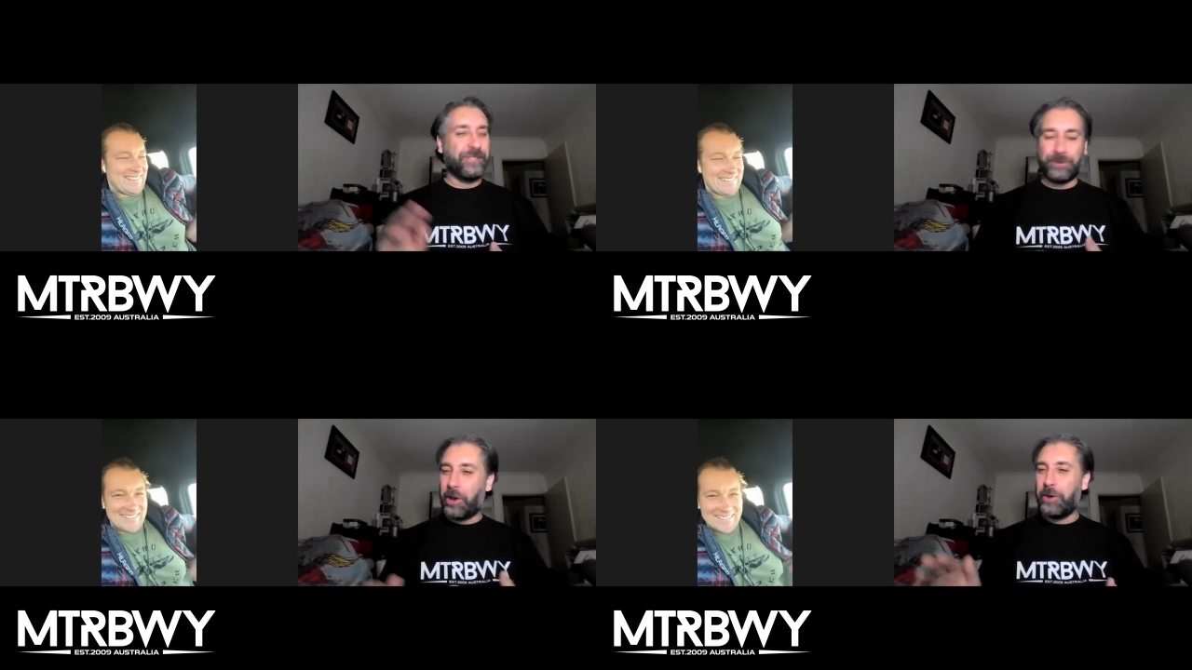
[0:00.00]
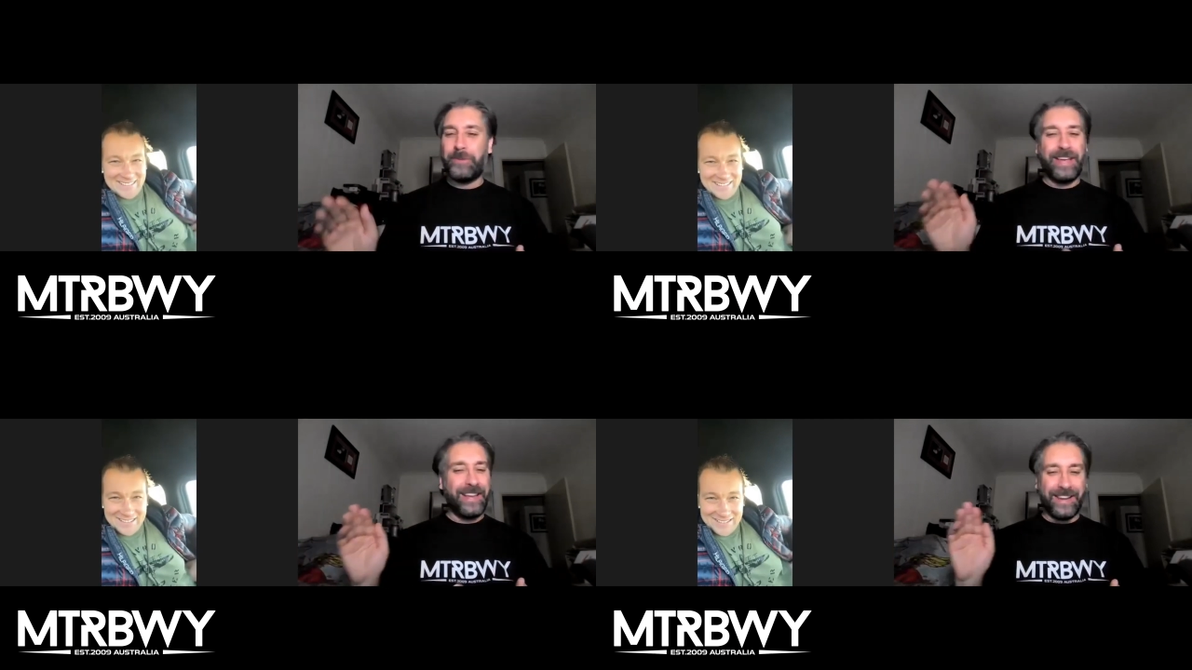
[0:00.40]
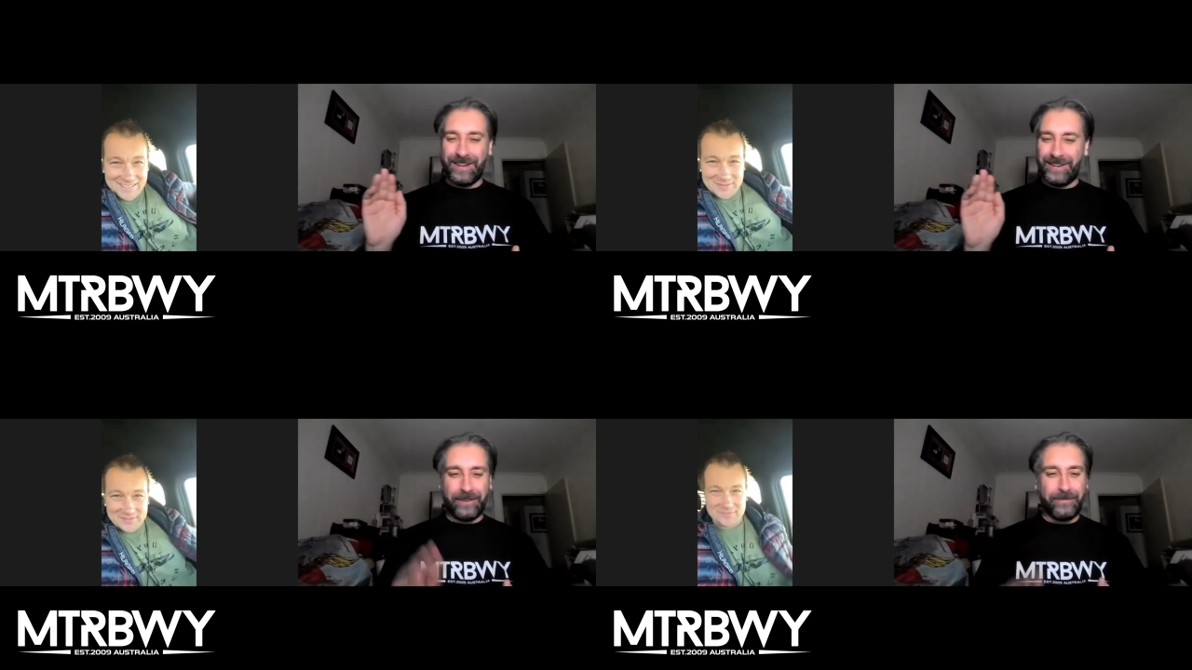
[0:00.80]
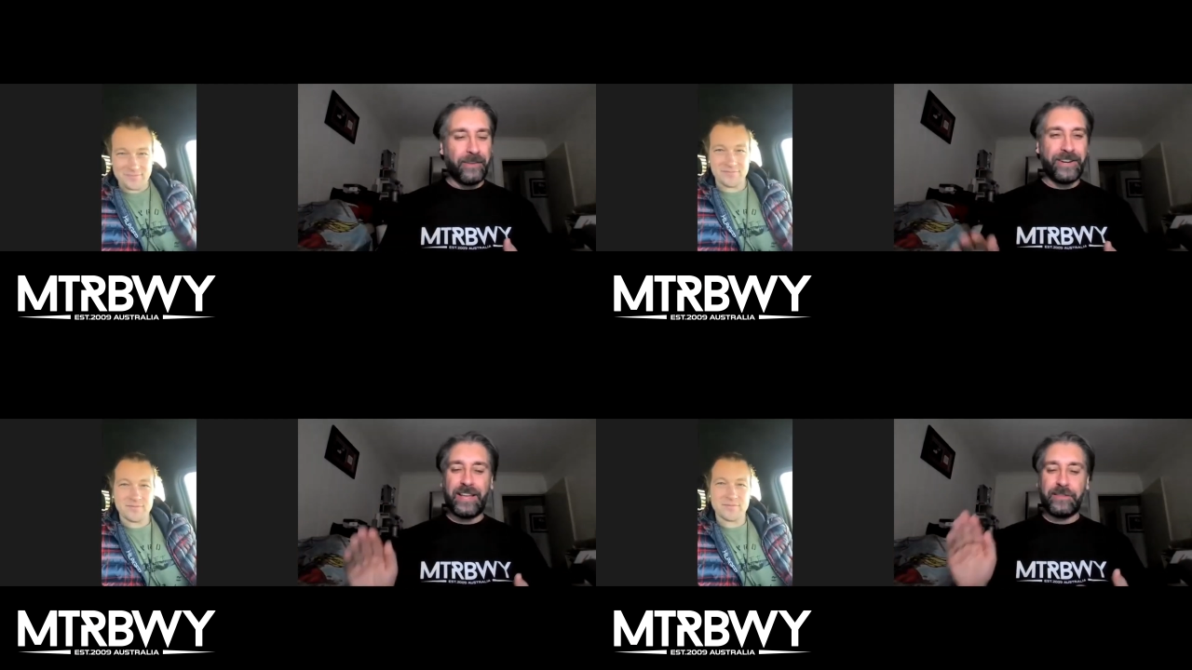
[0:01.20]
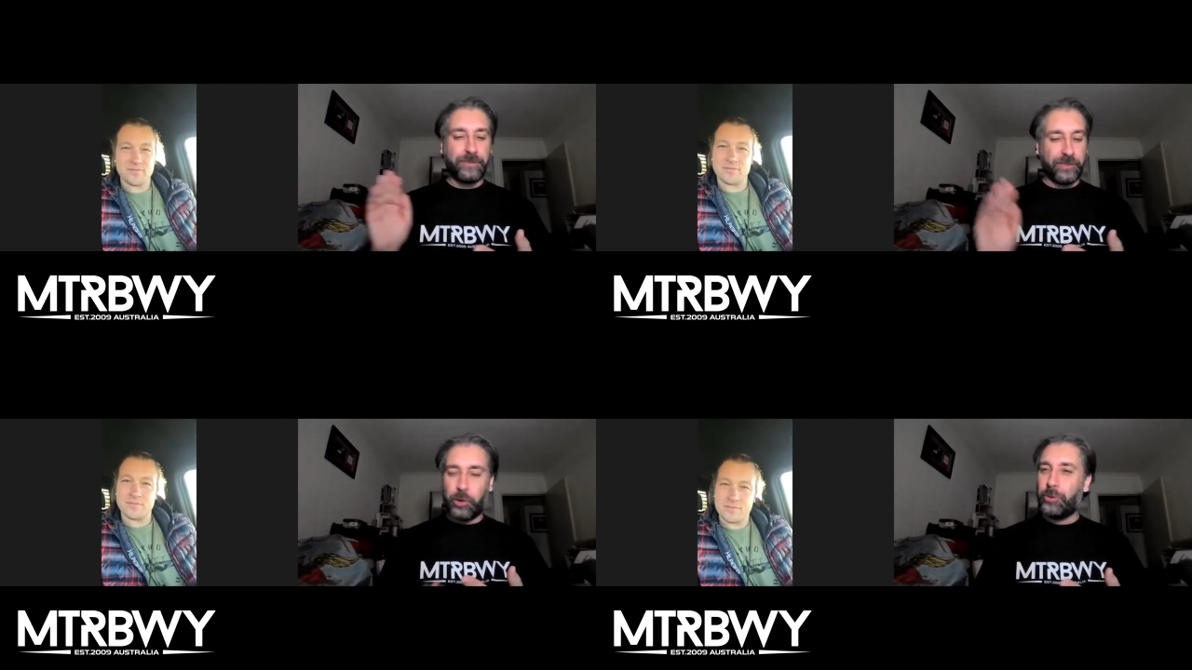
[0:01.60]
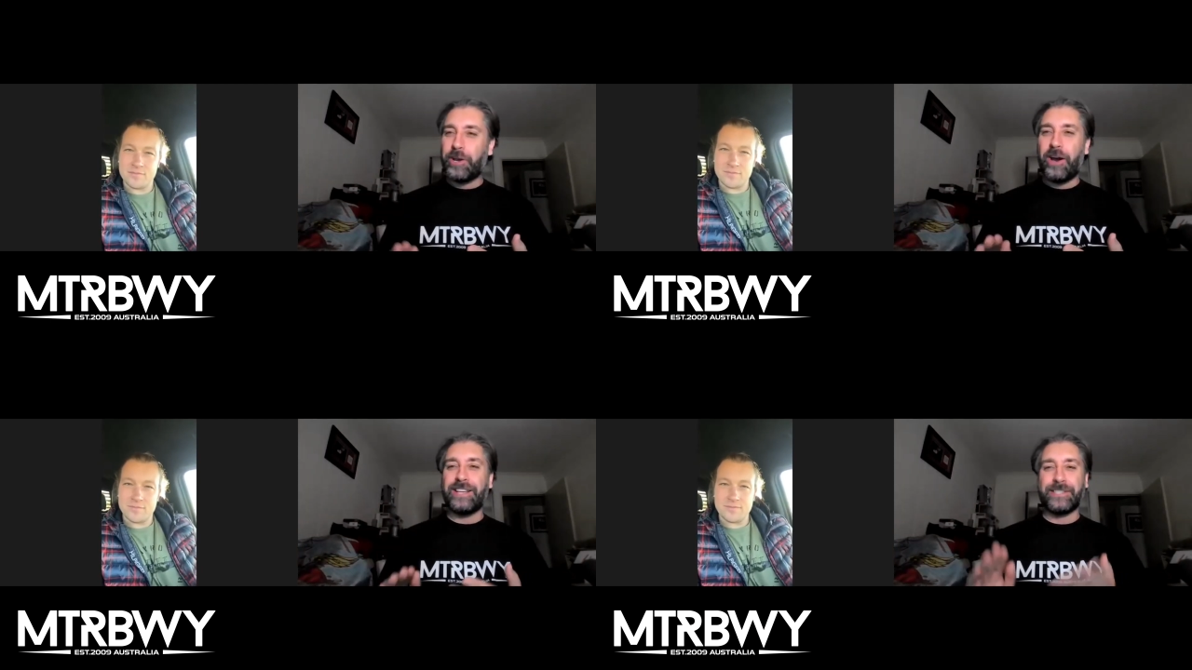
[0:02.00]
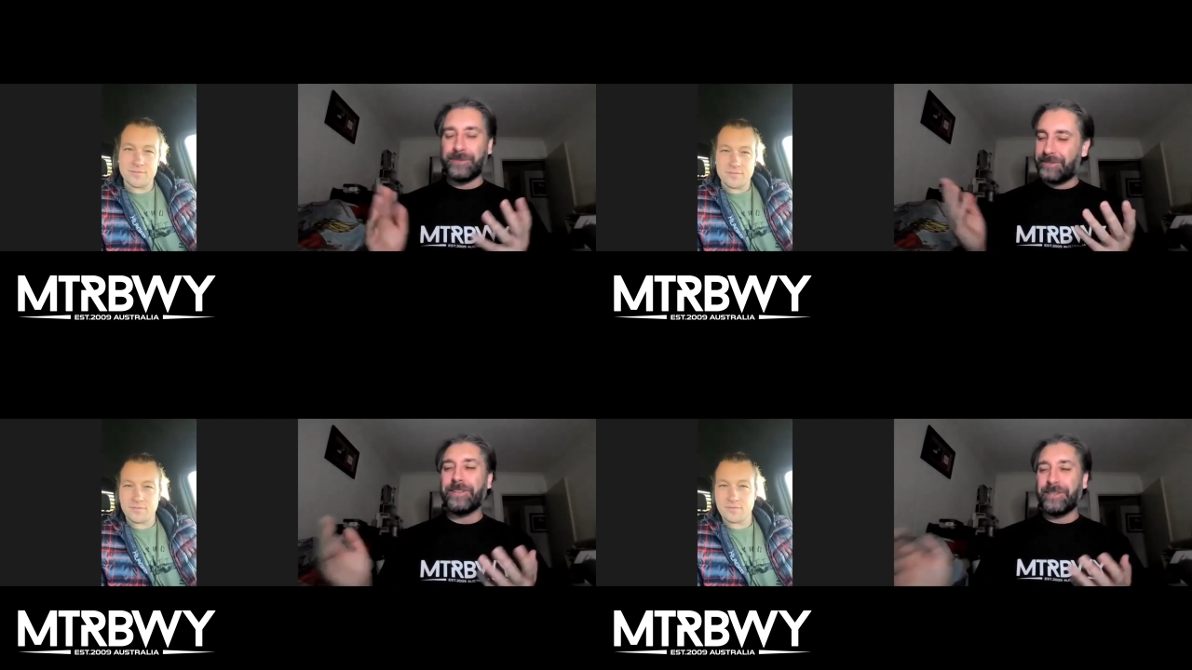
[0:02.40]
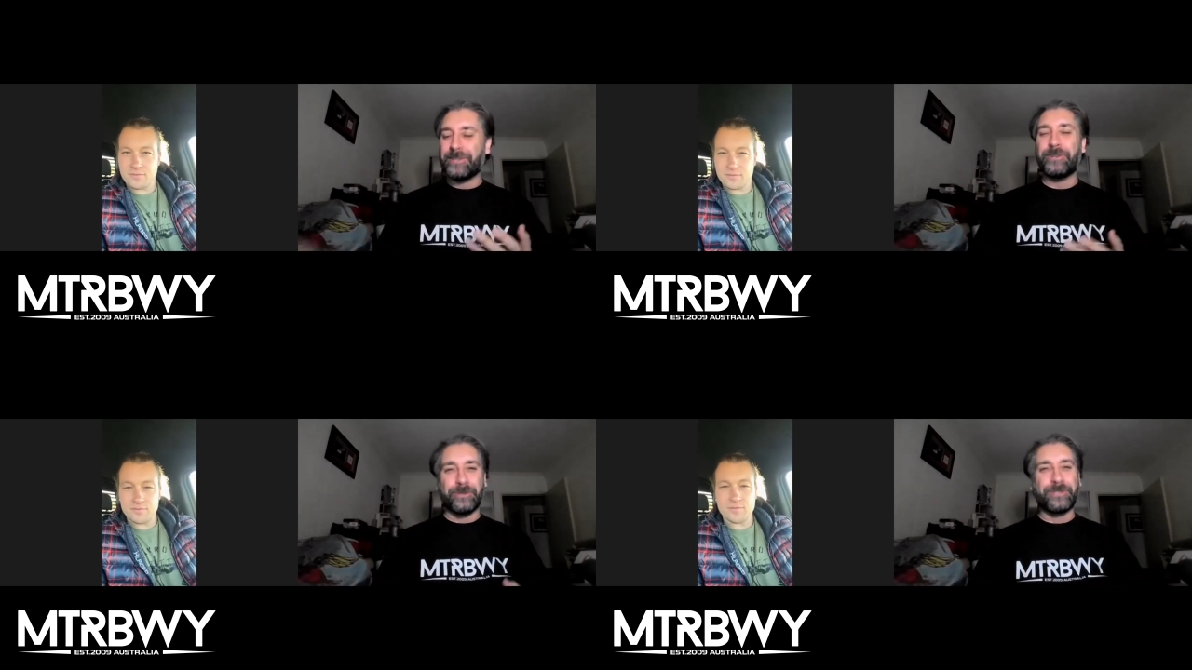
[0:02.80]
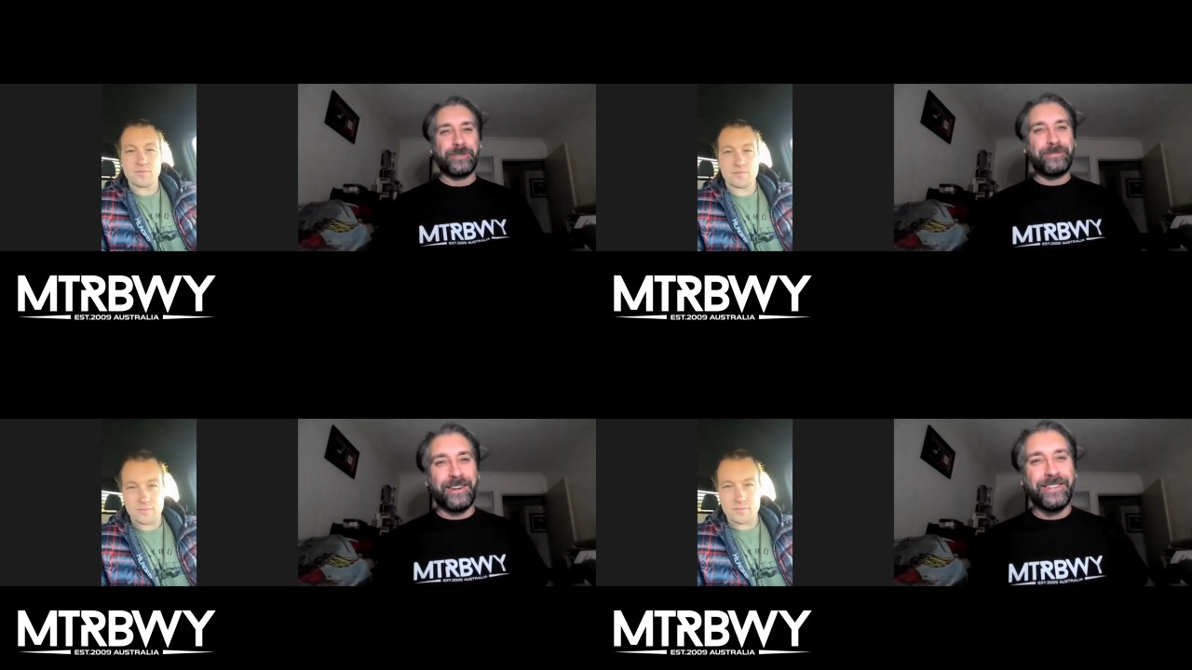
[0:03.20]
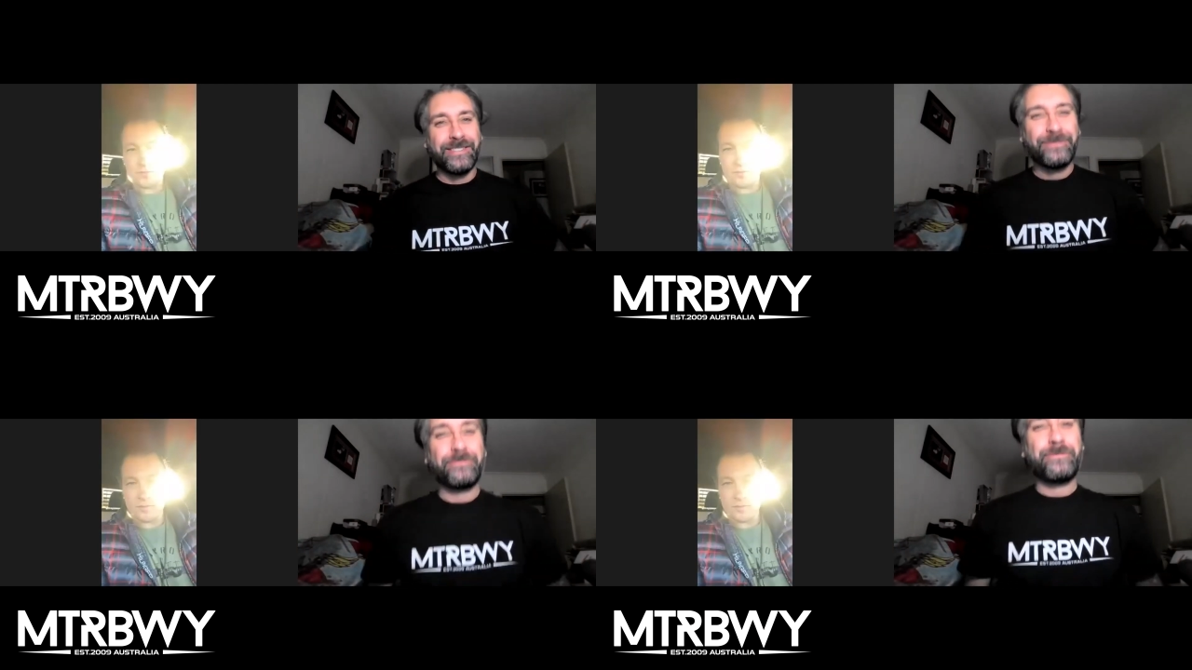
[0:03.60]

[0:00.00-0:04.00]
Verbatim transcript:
Speaker 1: Jacoby and you know Five Big Death for the Who guys. It was really cool. It was good fun.